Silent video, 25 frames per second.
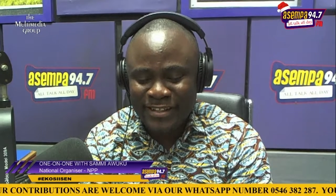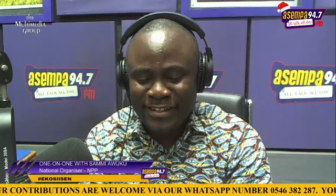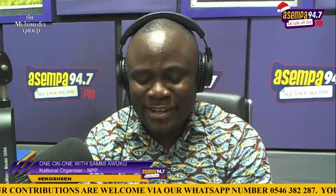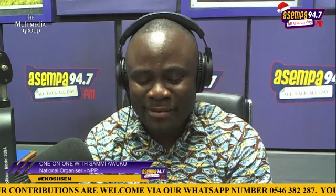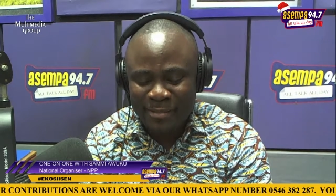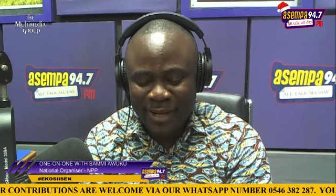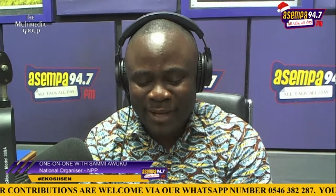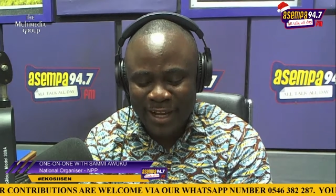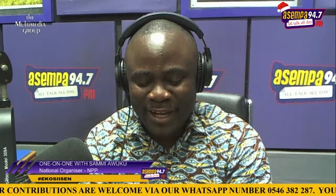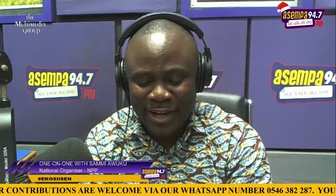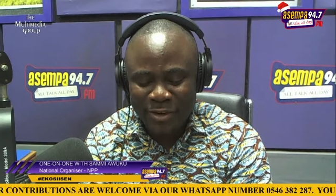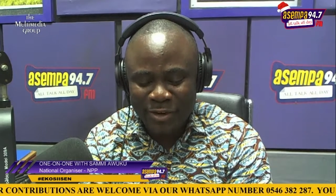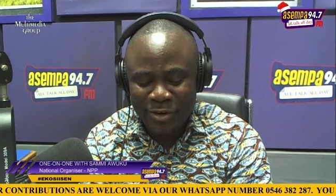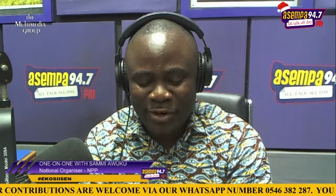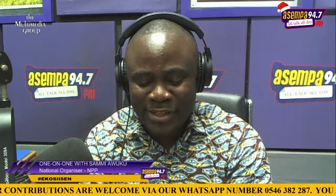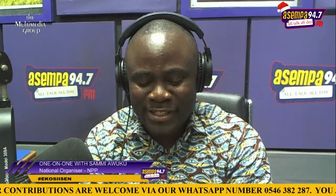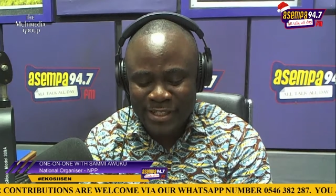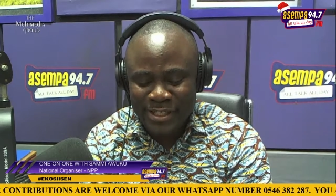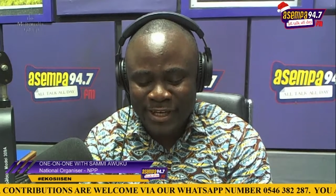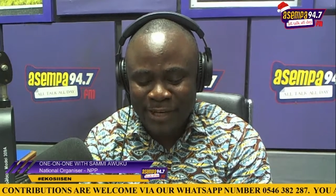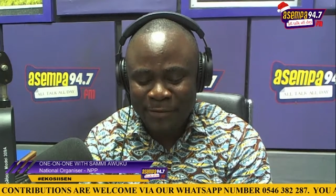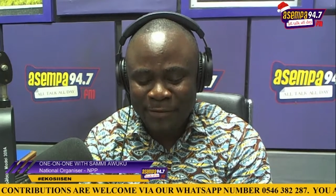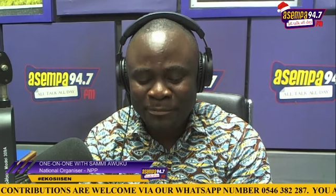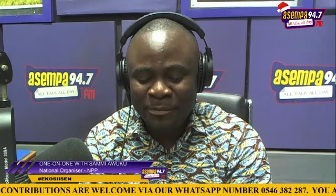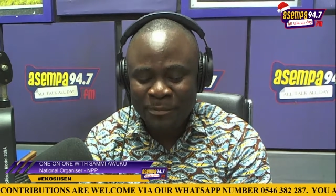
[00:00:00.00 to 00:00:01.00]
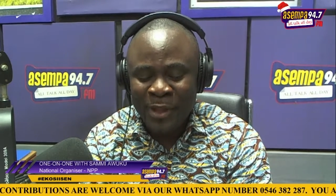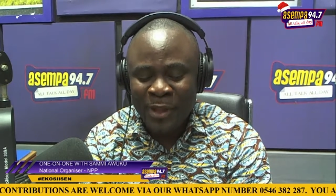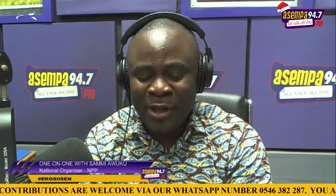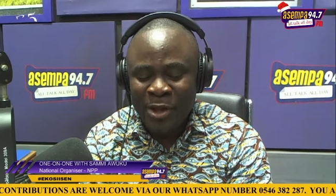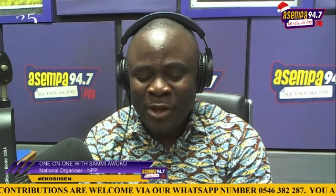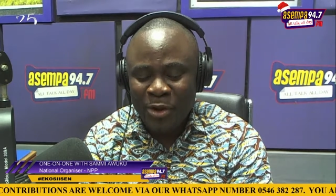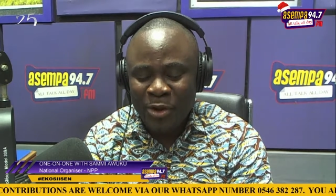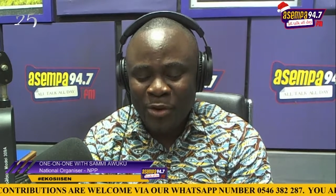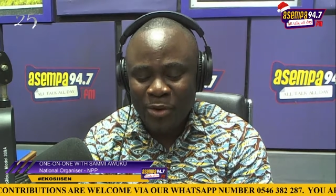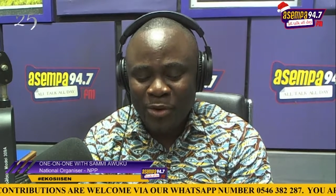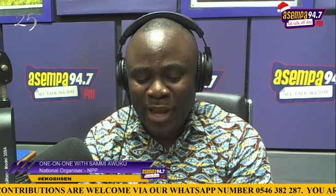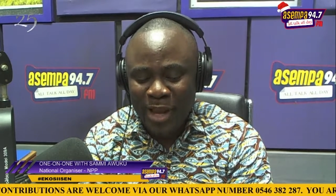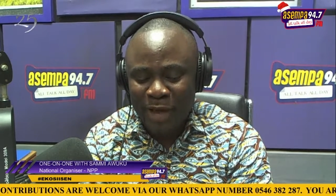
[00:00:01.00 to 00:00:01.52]
I mean, can you say
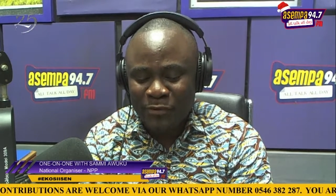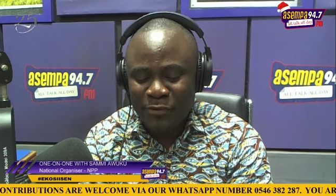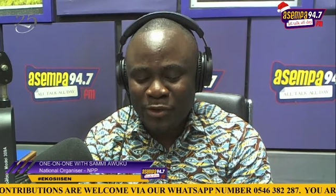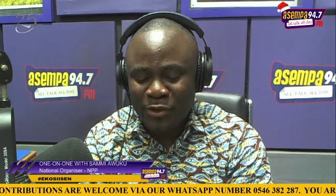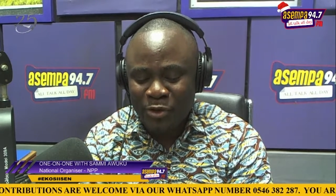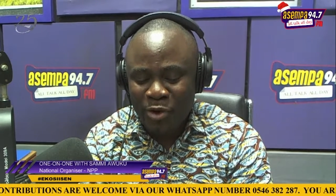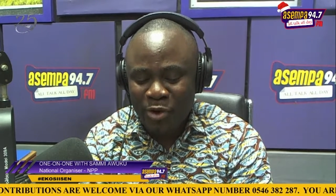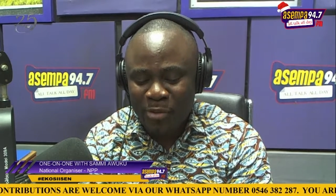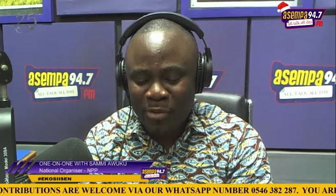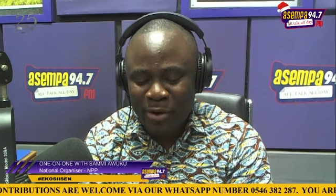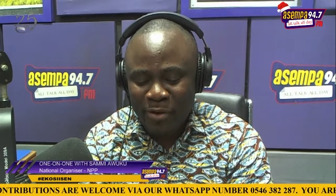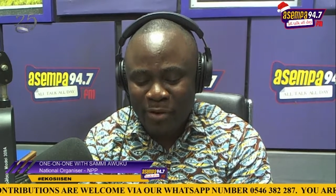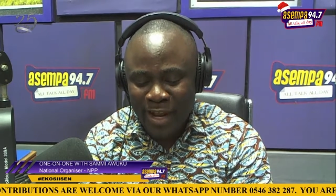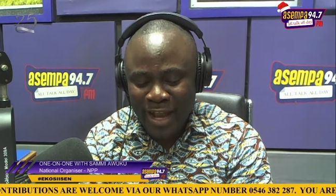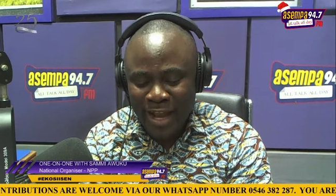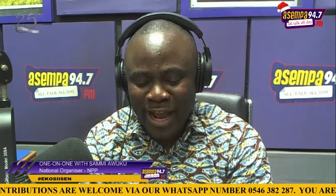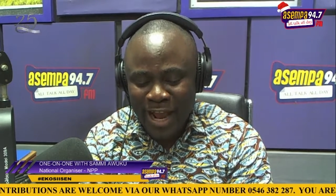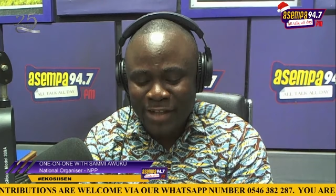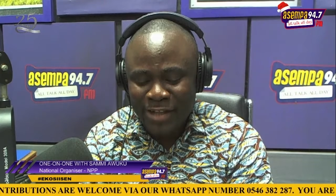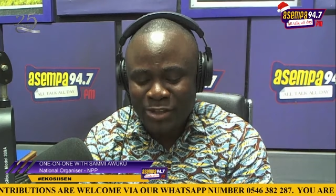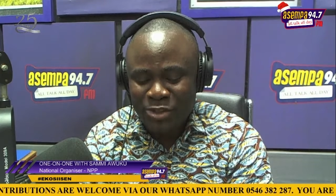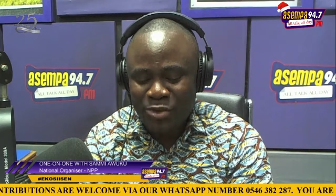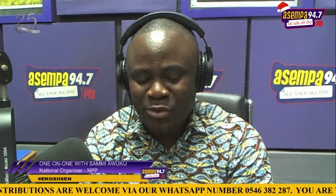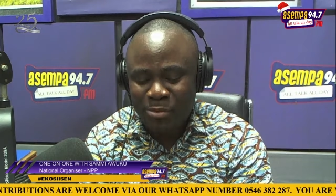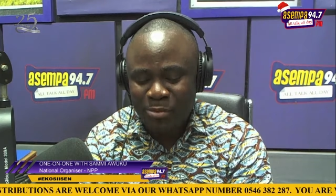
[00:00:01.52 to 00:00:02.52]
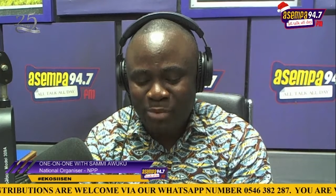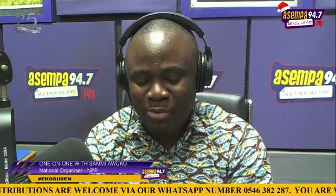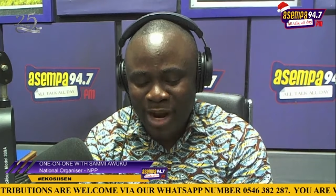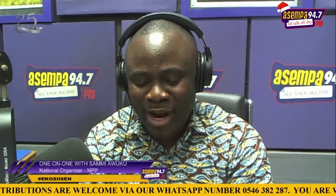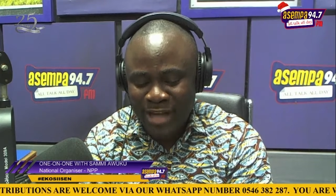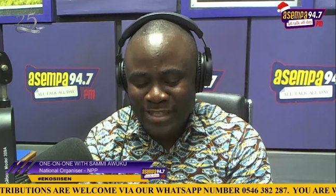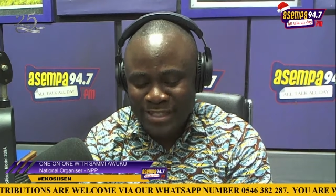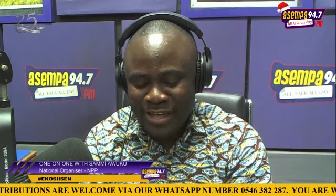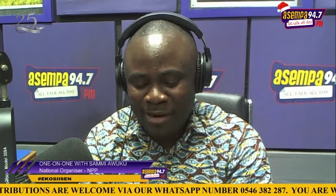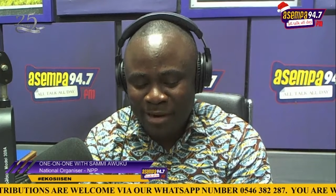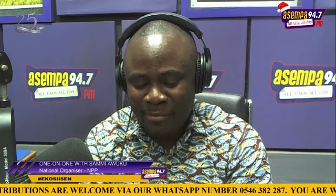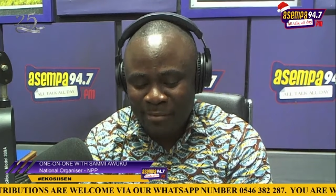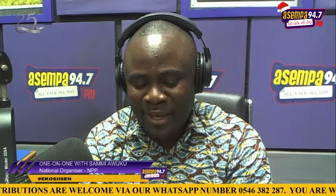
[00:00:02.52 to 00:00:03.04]
good afternoon? With regards to
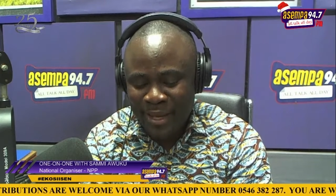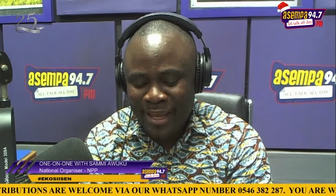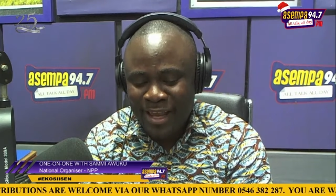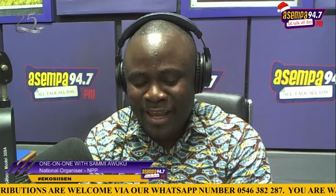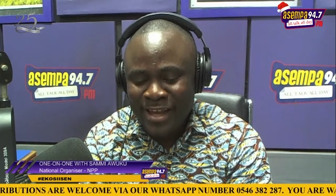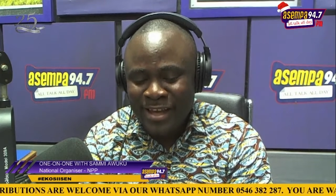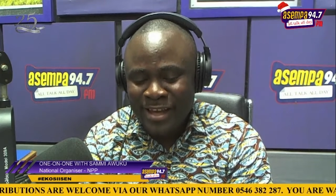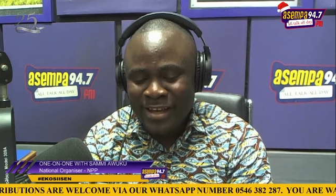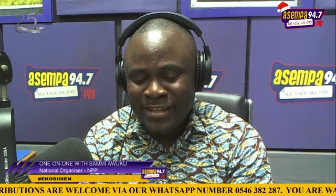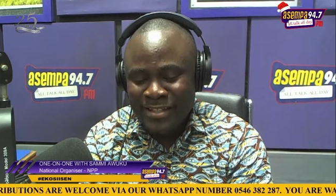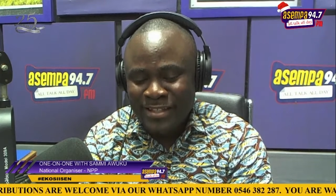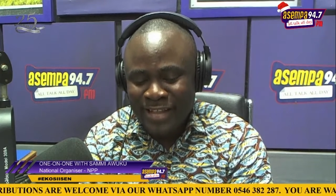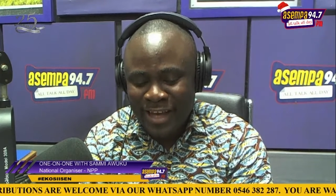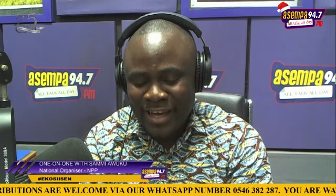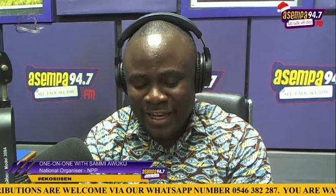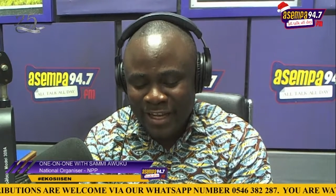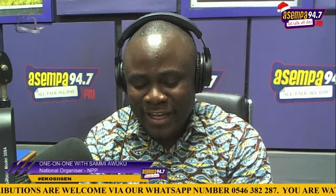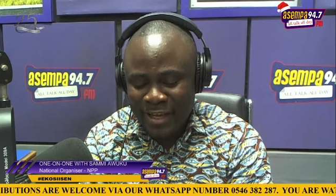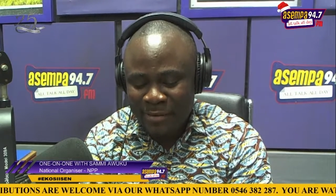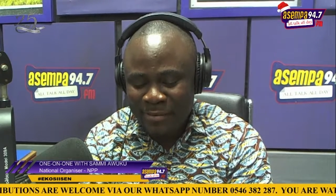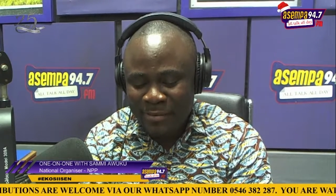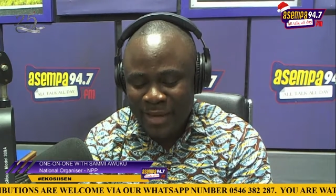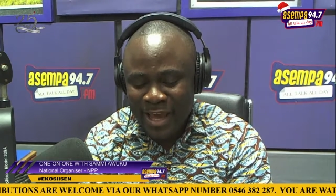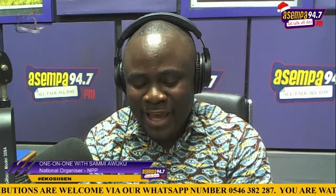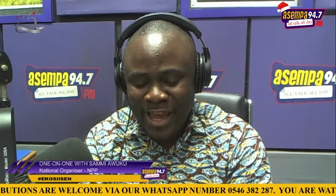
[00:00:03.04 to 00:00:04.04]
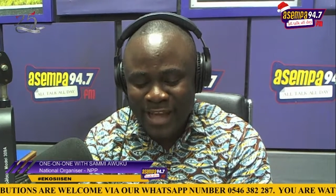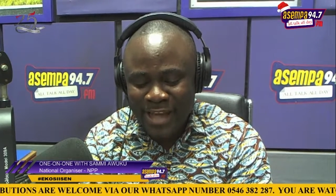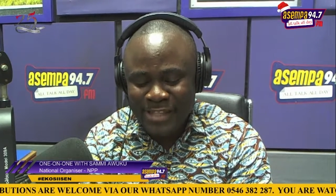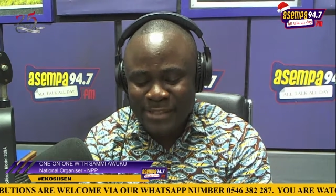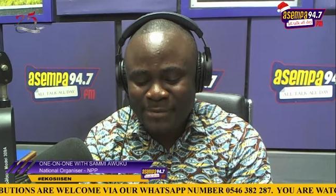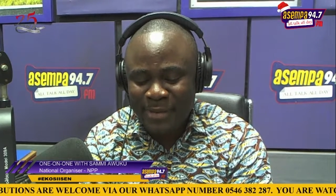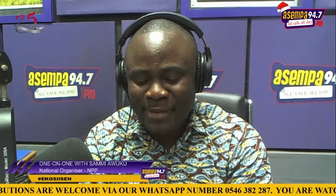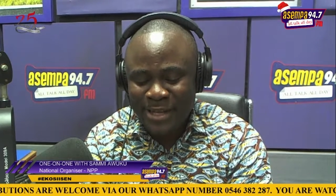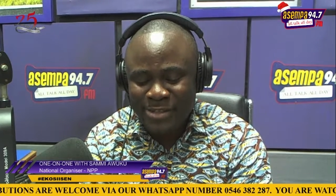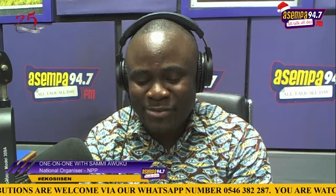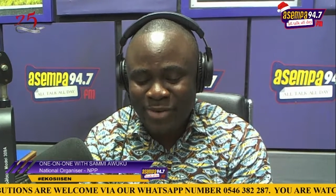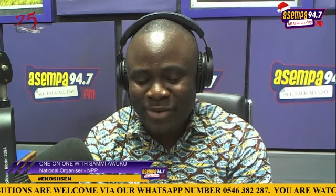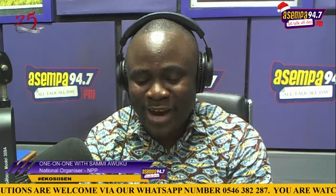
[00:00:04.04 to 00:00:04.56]
Brass, tell him the
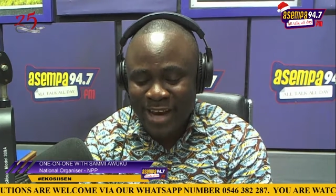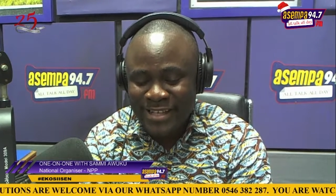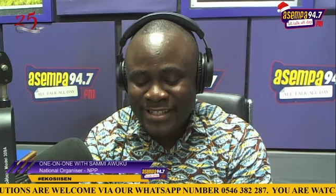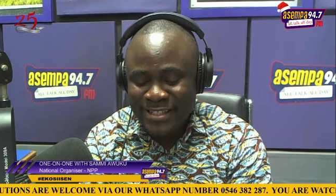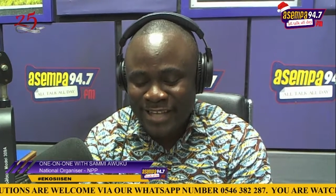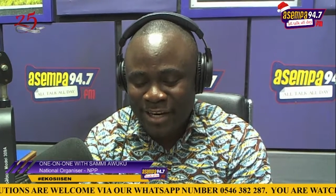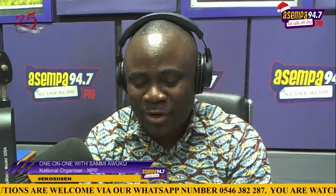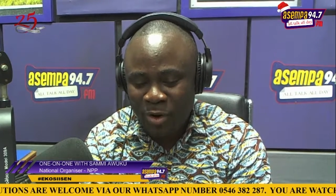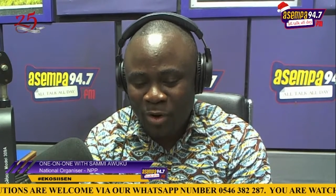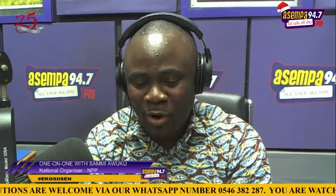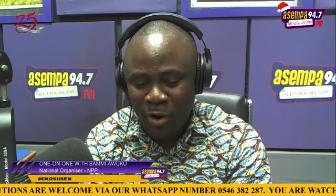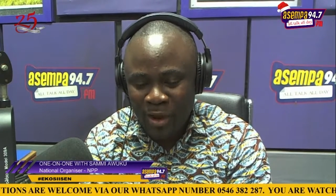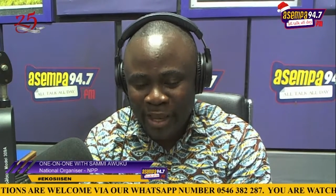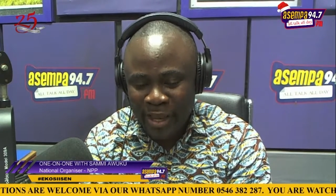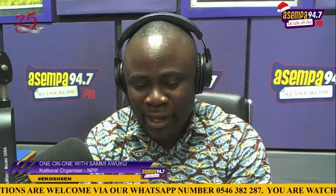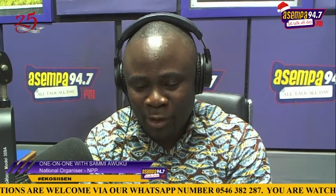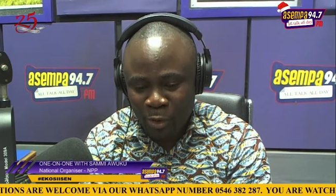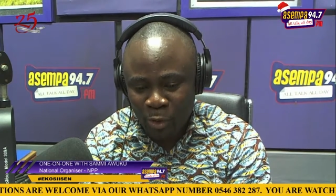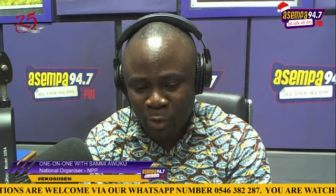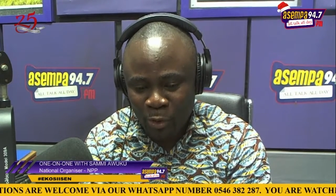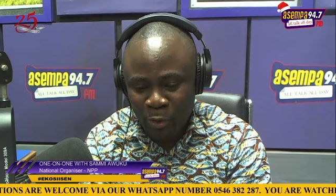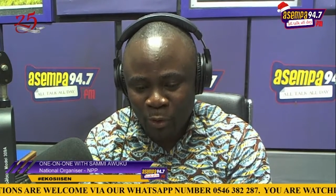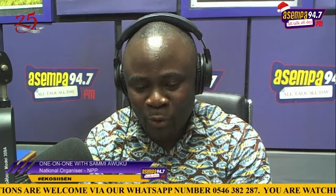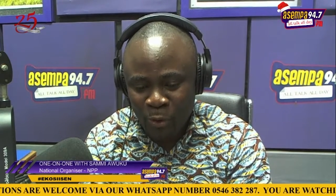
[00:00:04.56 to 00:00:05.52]
Xmas rice and oil.